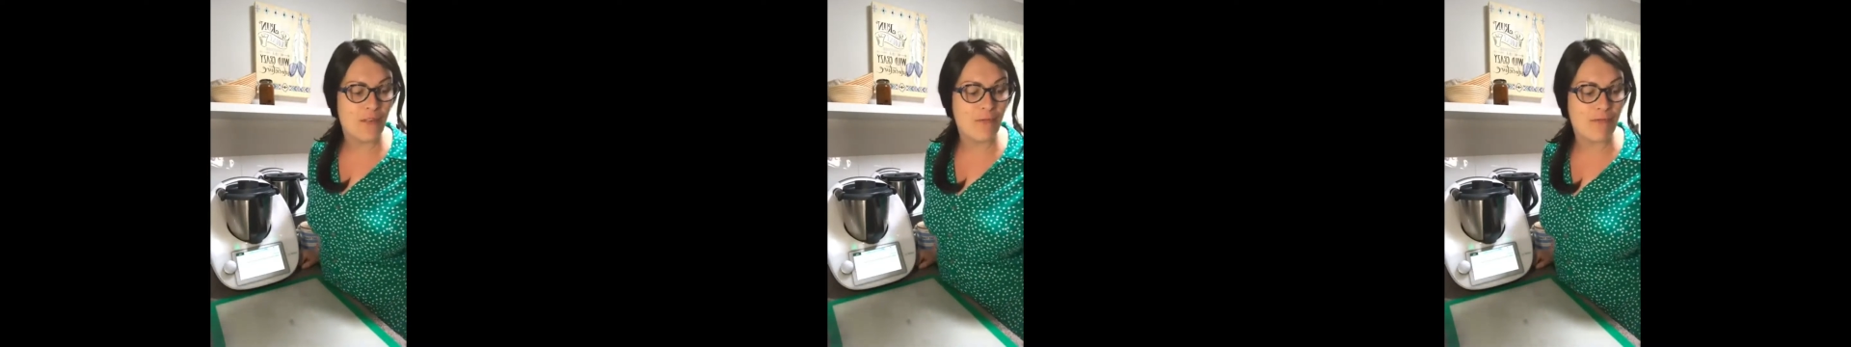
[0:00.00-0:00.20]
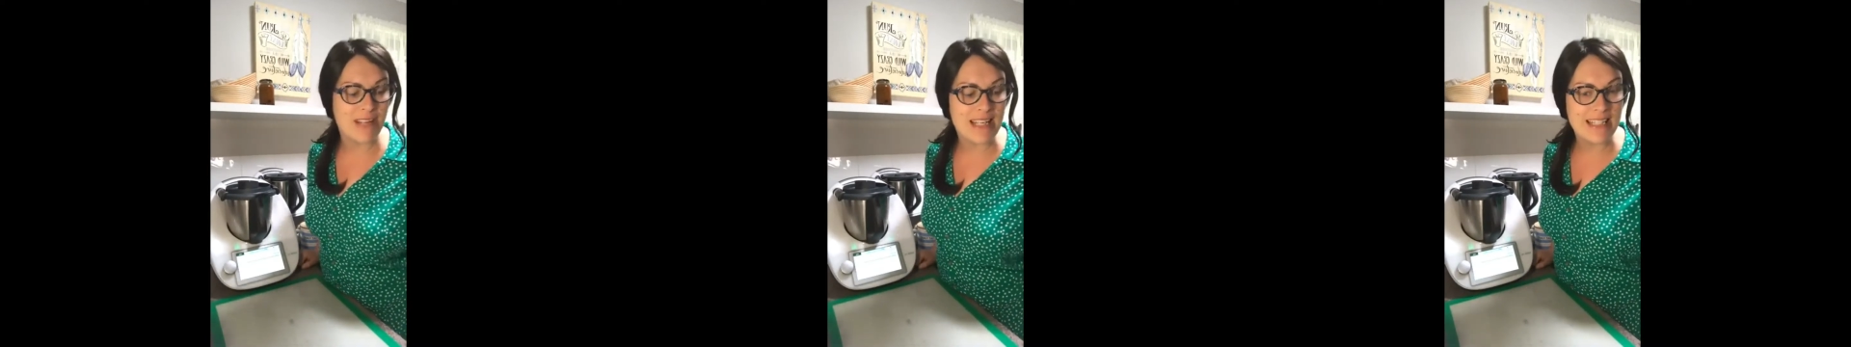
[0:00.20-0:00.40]

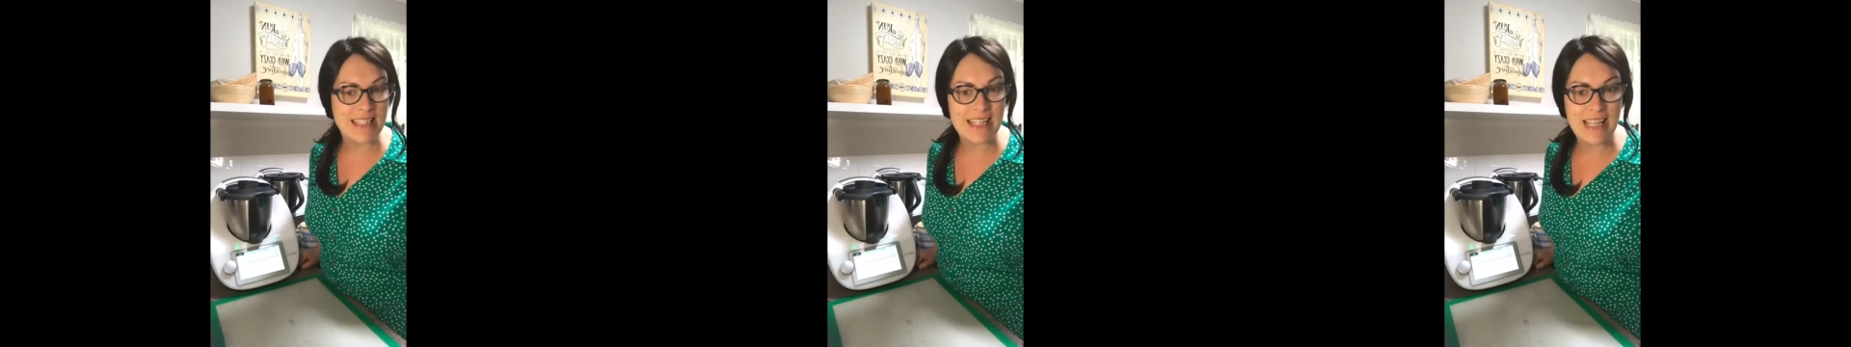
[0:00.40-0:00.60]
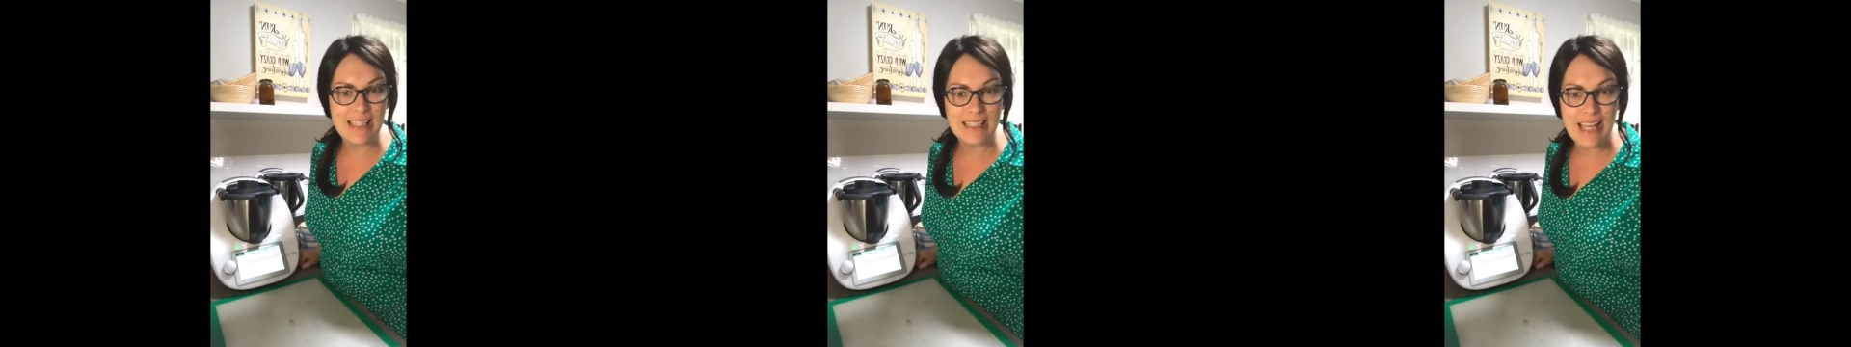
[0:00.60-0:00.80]
greasing
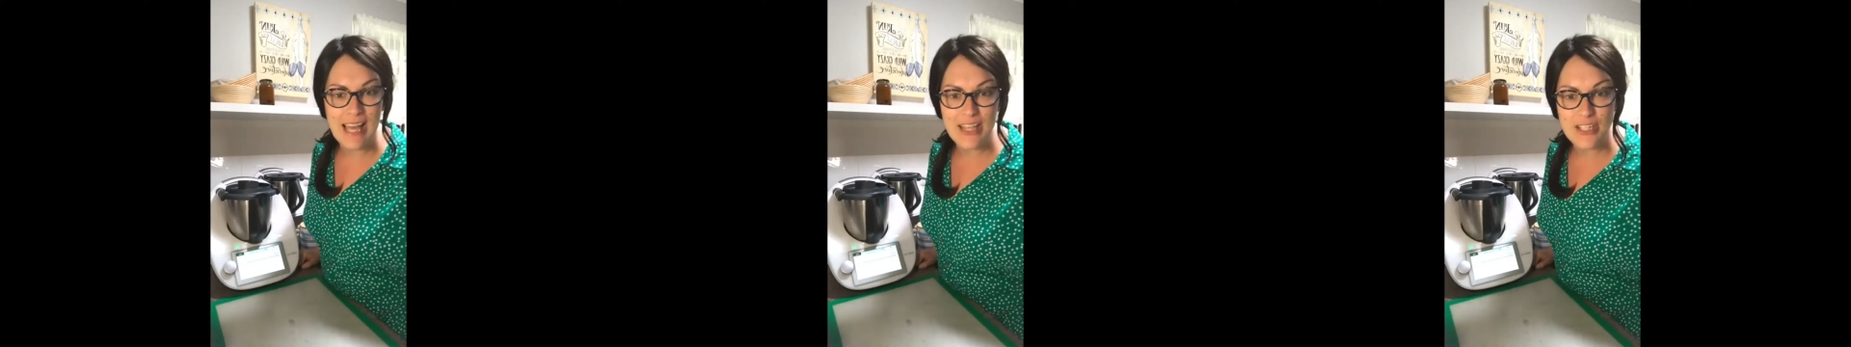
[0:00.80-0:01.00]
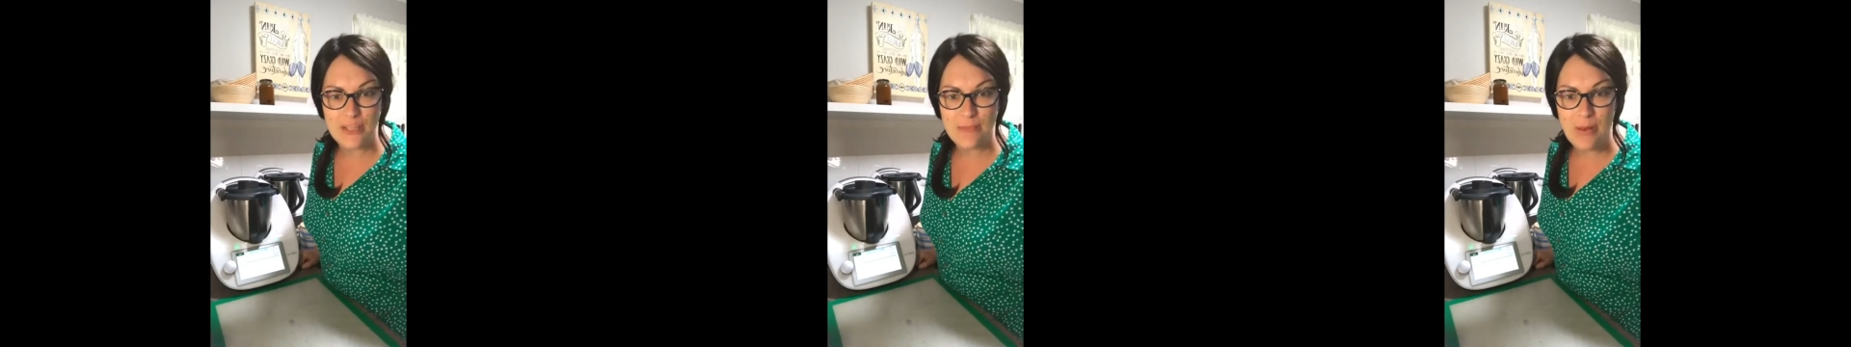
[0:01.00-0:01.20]
a large
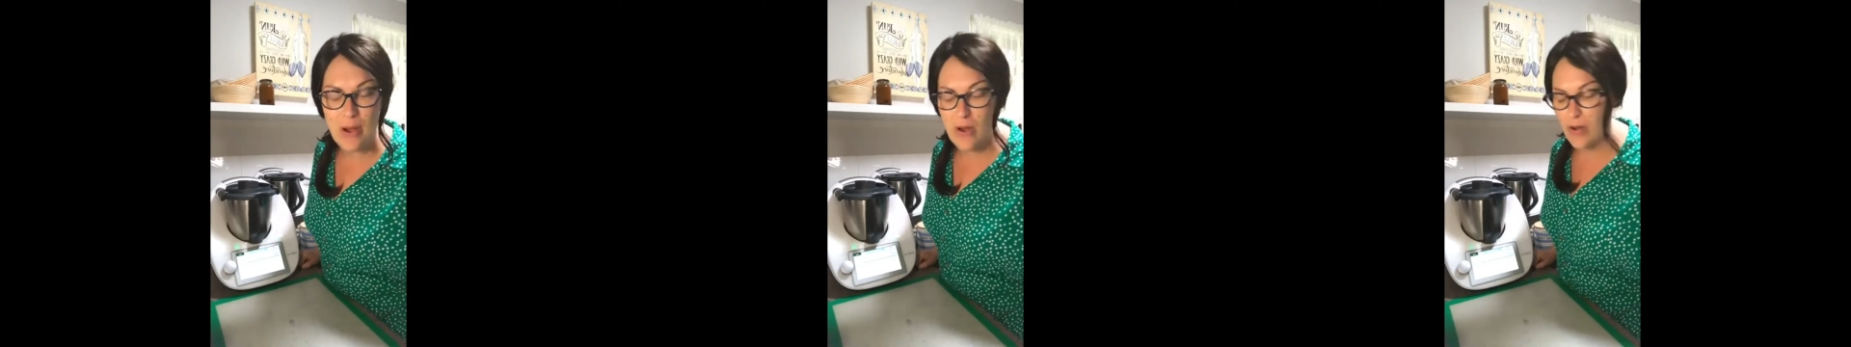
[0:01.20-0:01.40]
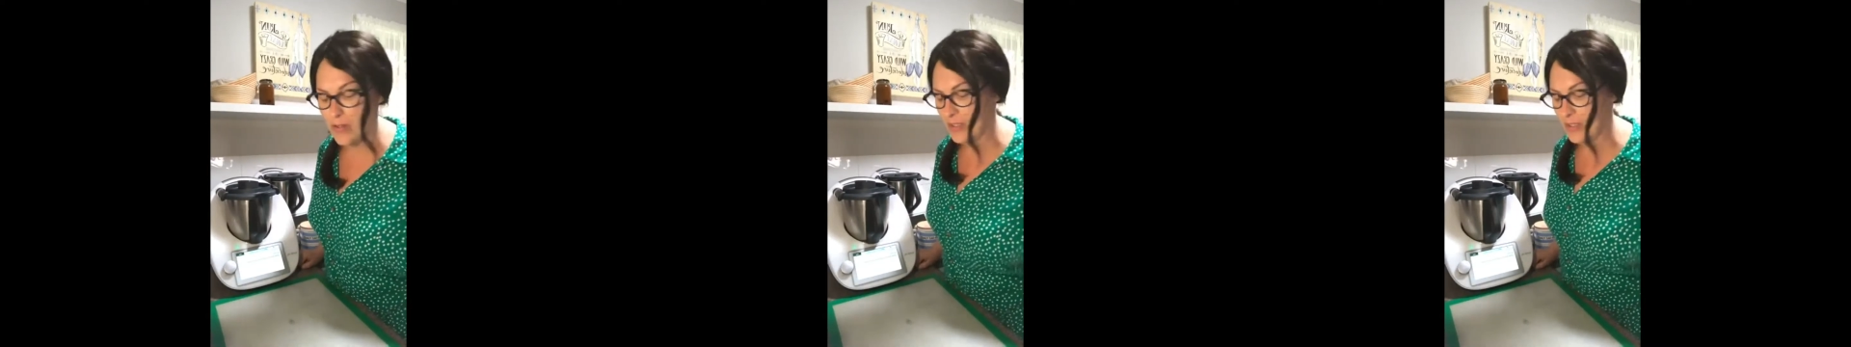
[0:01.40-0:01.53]
bowl,